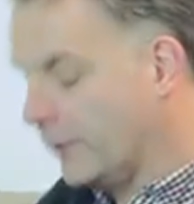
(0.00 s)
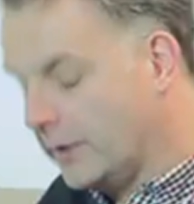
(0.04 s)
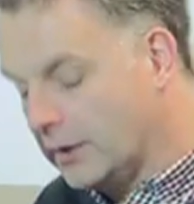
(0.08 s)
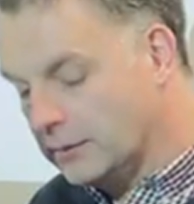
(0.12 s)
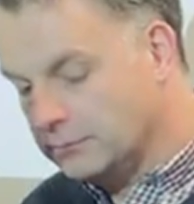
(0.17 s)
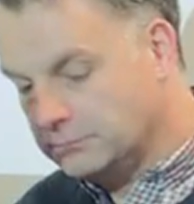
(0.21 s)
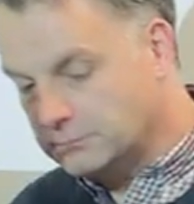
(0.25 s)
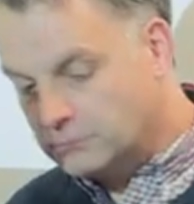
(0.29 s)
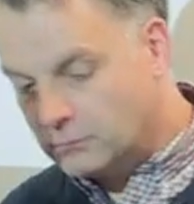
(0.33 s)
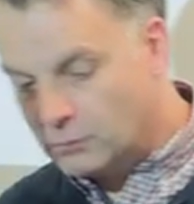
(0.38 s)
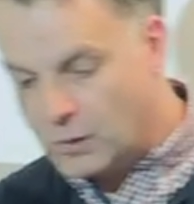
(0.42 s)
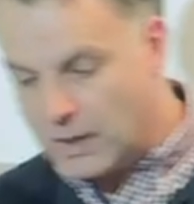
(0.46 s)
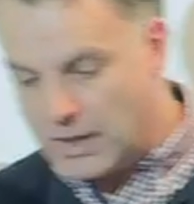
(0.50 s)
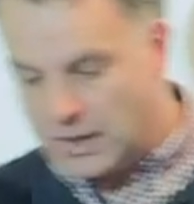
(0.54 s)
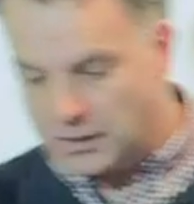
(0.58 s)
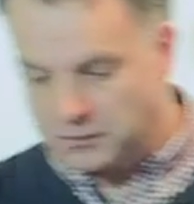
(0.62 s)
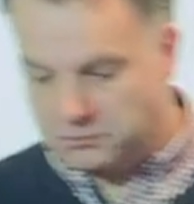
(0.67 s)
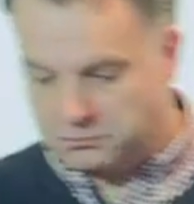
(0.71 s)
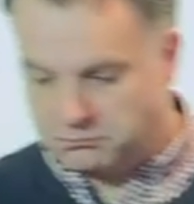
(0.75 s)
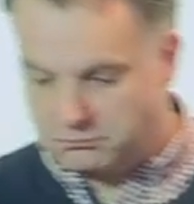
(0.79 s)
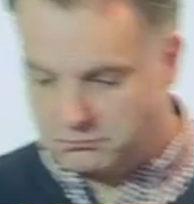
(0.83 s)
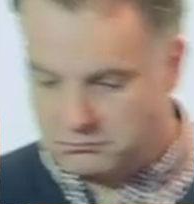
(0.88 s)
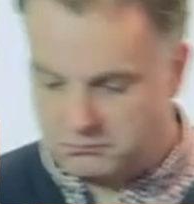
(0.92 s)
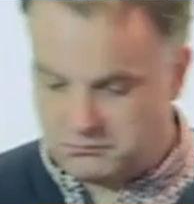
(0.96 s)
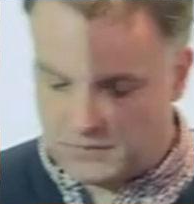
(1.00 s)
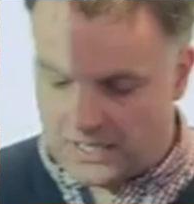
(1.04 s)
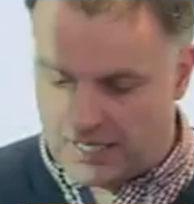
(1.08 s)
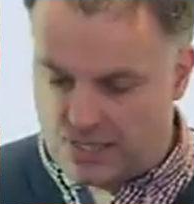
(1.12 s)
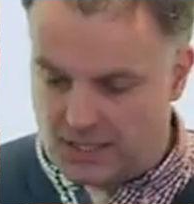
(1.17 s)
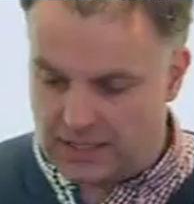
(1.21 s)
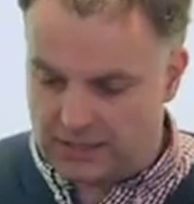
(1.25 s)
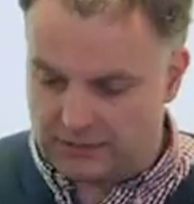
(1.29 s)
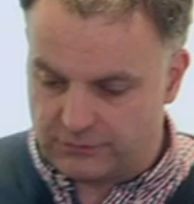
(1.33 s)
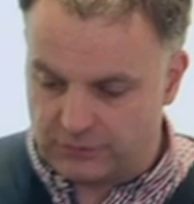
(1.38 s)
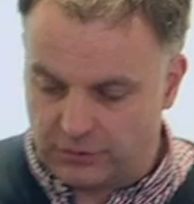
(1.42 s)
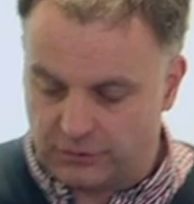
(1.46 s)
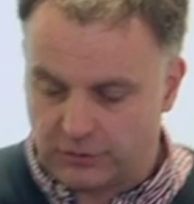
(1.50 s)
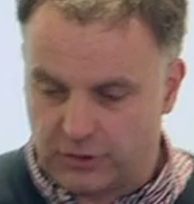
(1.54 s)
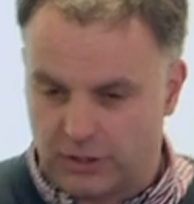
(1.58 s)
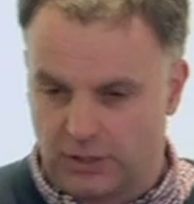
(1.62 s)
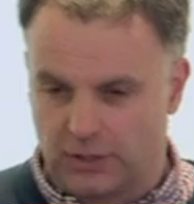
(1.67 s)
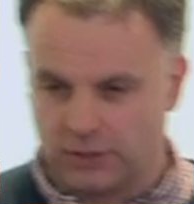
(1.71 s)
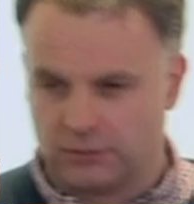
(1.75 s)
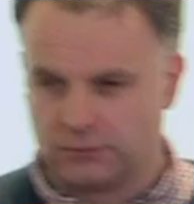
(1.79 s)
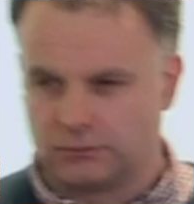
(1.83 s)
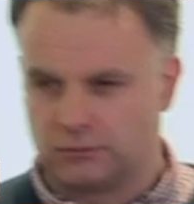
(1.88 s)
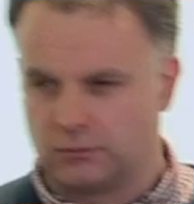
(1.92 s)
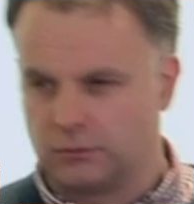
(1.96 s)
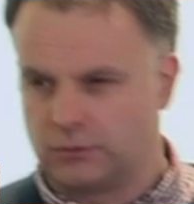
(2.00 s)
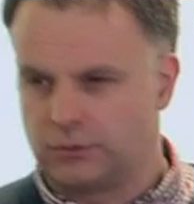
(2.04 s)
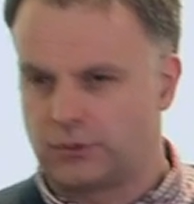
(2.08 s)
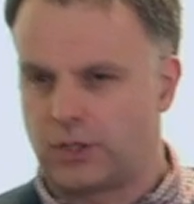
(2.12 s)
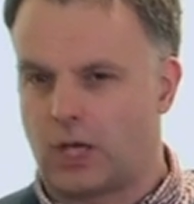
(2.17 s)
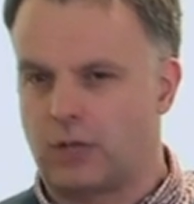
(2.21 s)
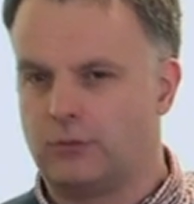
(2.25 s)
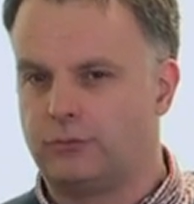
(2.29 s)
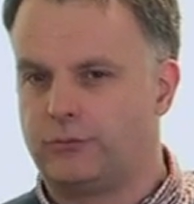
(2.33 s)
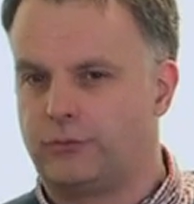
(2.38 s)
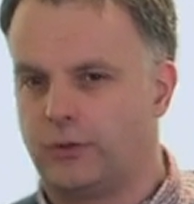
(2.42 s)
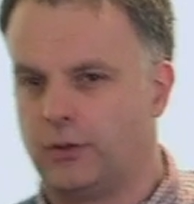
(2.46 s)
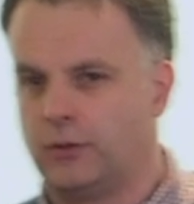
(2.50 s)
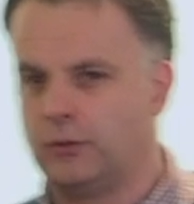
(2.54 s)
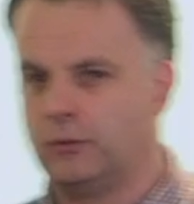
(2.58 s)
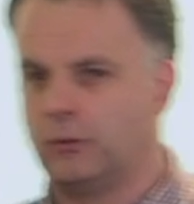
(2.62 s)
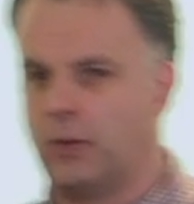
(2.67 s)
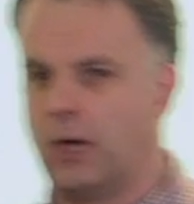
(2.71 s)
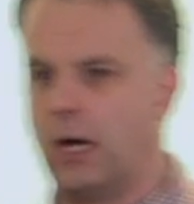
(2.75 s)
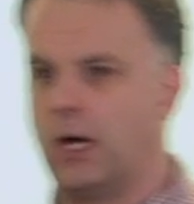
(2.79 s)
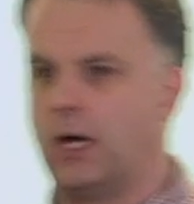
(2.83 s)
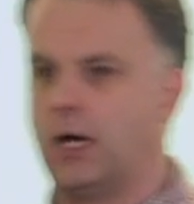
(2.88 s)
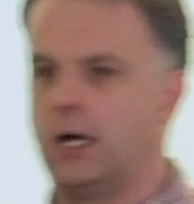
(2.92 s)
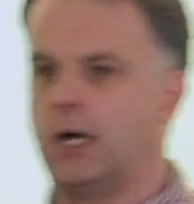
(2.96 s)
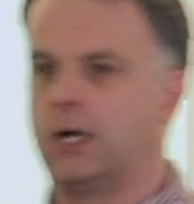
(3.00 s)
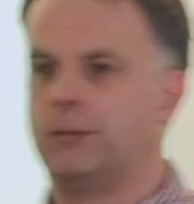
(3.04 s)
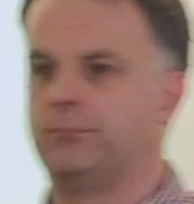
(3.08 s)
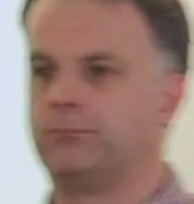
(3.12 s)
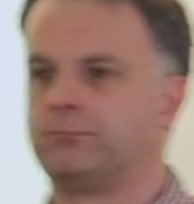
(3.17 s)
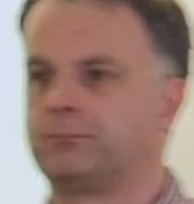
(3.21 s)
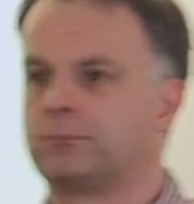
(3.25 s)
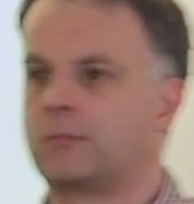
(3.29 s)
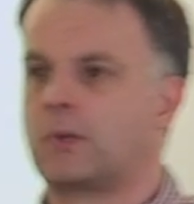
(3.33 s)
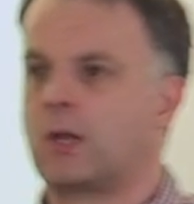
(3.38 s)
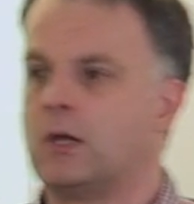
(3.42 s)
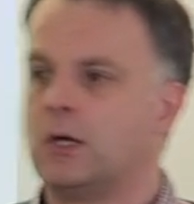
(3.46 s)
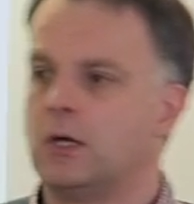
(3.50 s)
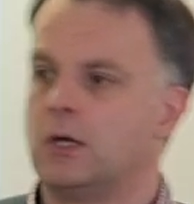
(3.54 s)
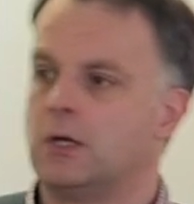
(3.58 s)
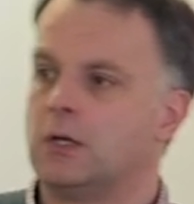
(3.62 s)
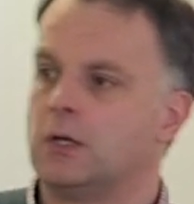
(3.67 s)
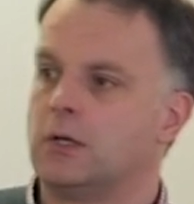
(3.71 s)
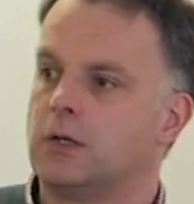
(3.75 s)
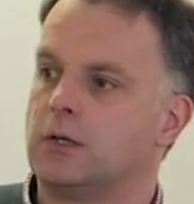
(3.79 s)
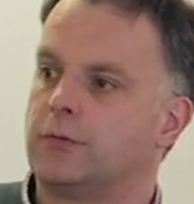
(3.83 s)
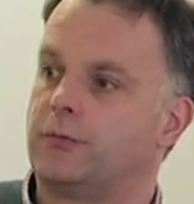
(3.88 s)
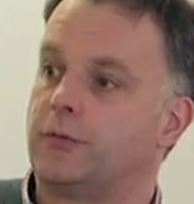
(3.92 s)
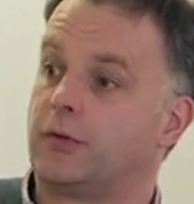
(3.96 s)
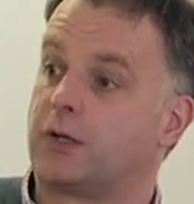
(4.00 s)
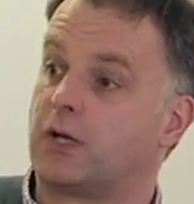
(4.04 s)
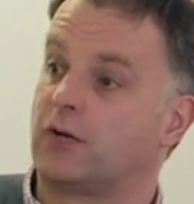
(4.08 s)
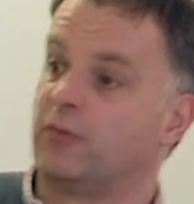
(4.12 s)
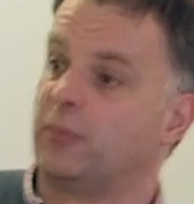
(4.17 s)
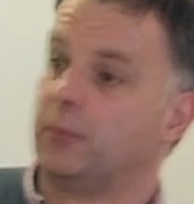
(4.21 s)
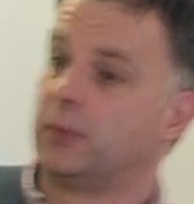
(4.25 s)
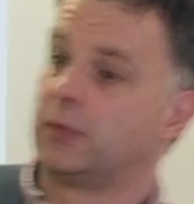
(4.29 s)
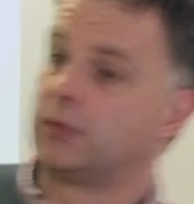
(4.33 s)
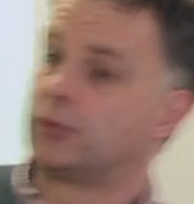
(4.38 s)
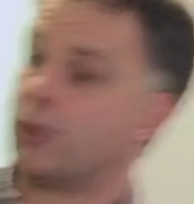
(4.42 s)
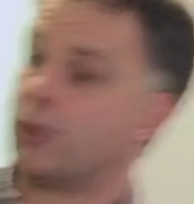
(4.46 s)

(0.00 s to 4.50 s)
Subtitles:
them? Well, you can go to the government